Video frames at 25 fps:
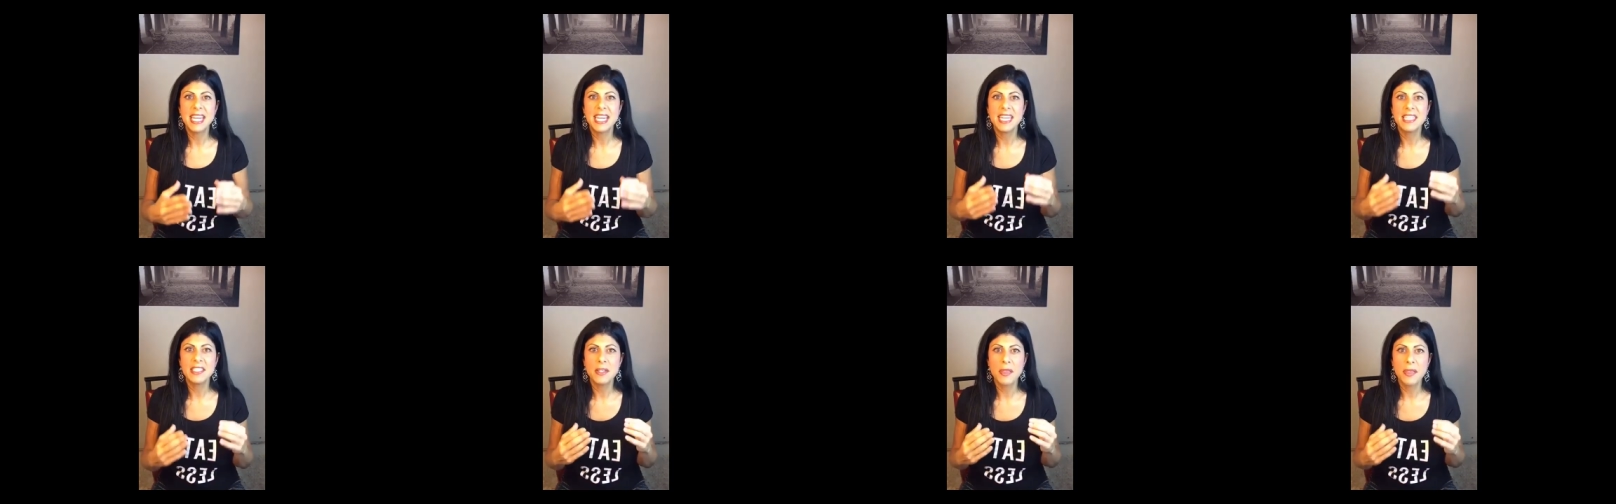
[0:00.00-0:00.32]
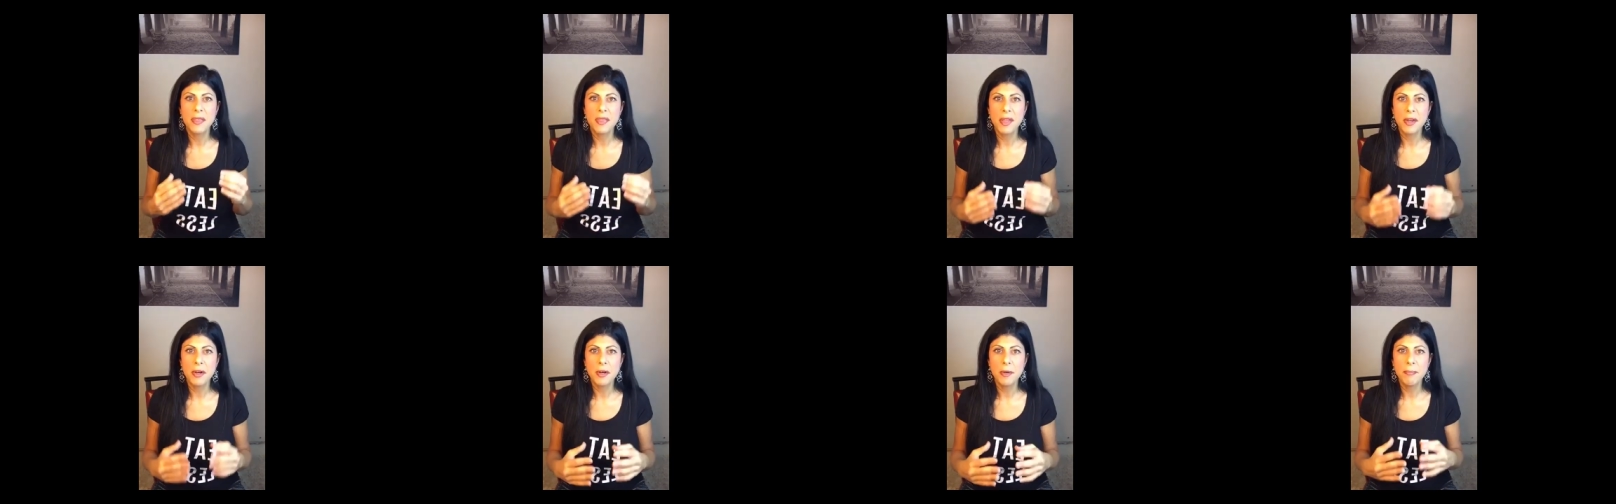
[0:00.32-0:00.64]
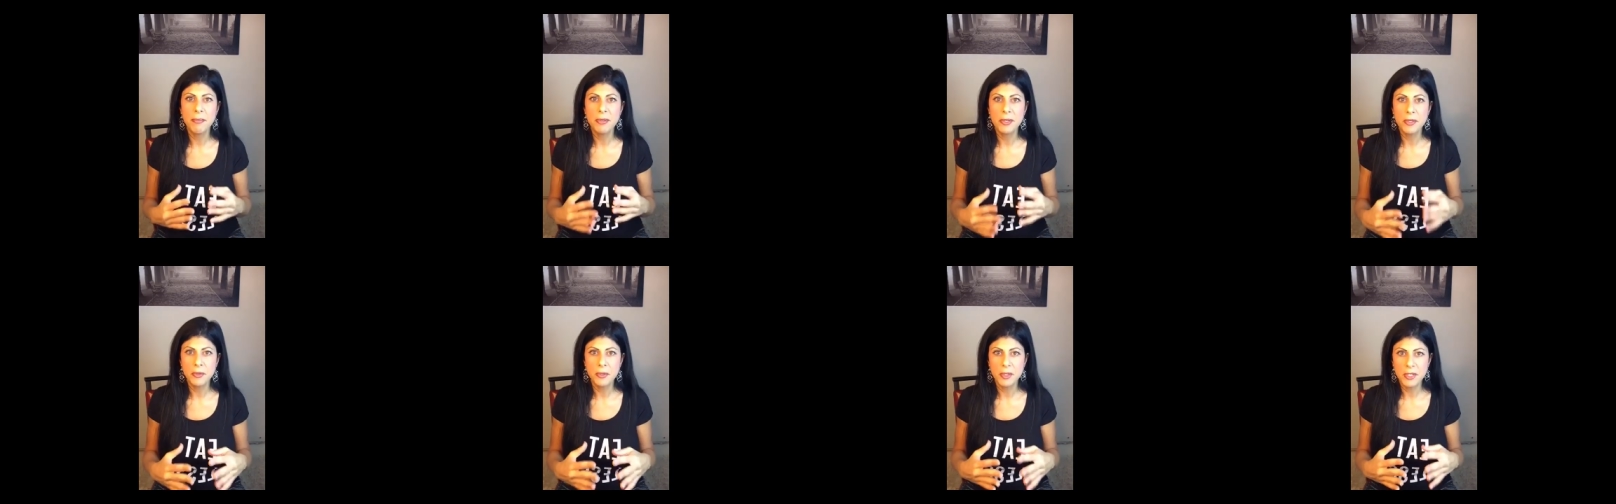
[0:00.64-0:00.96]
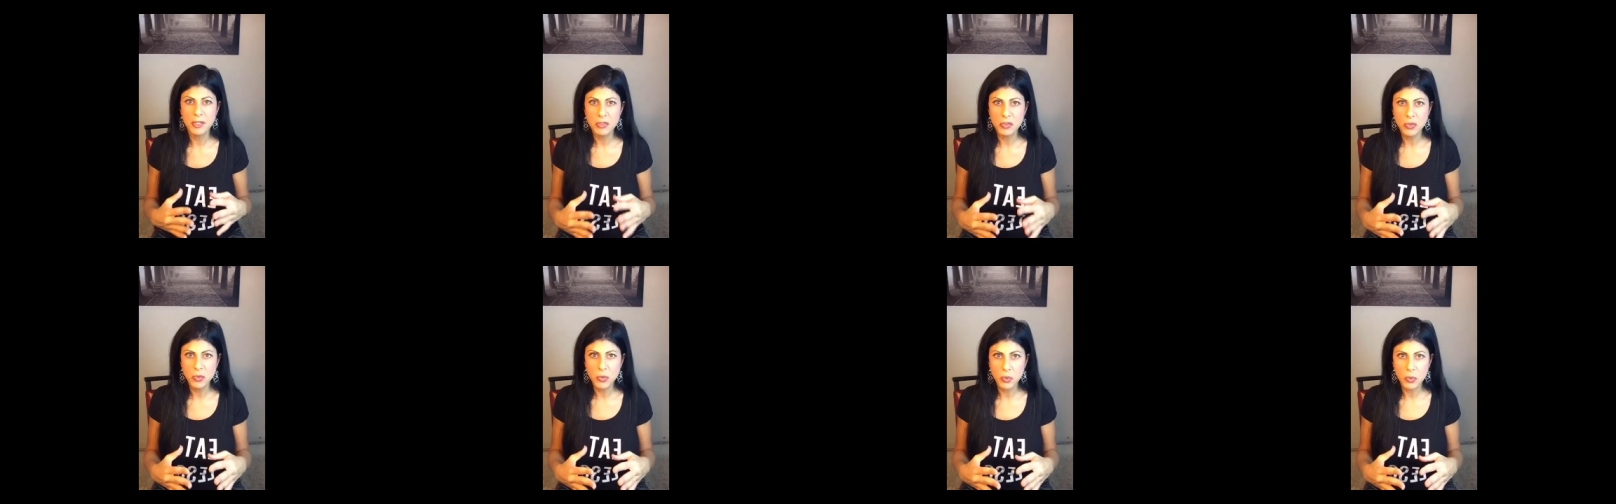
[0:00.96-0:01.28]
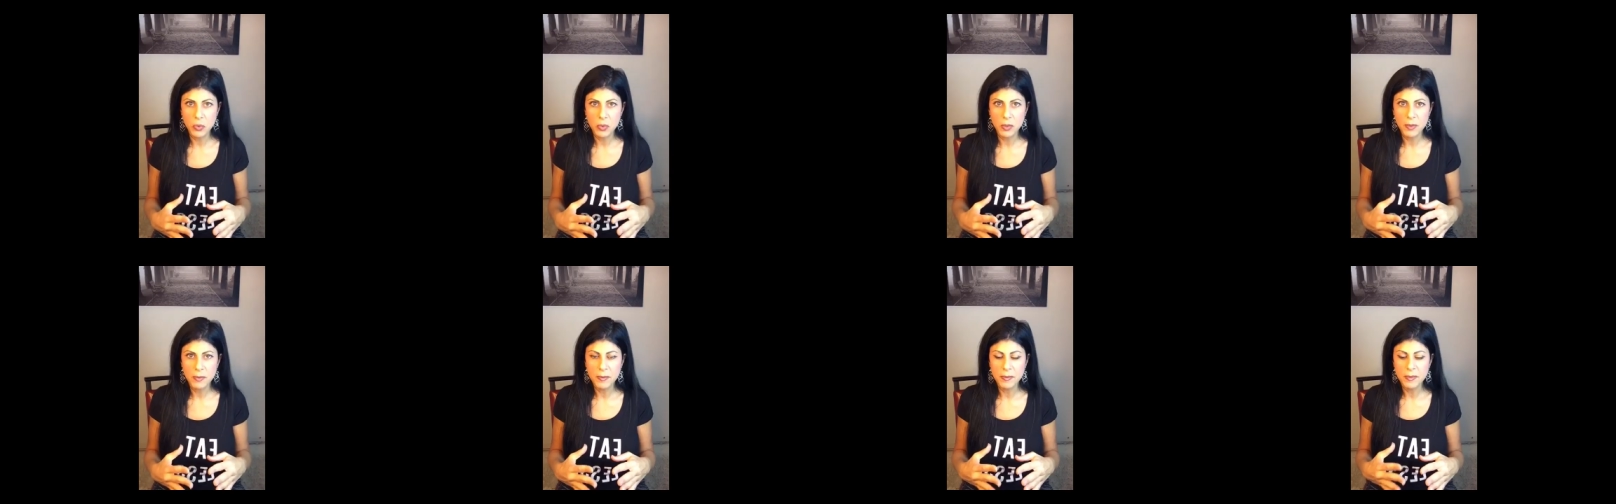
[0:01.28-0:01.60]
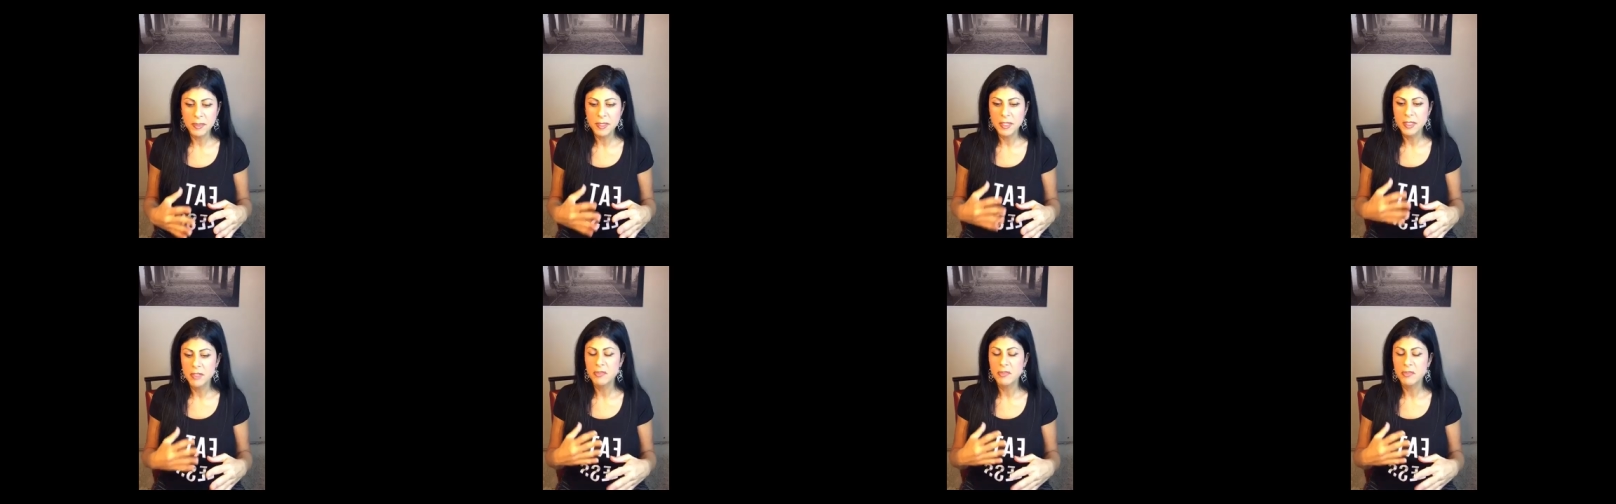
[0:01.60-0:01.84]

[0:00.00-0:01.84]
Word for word: as a therapeutic tool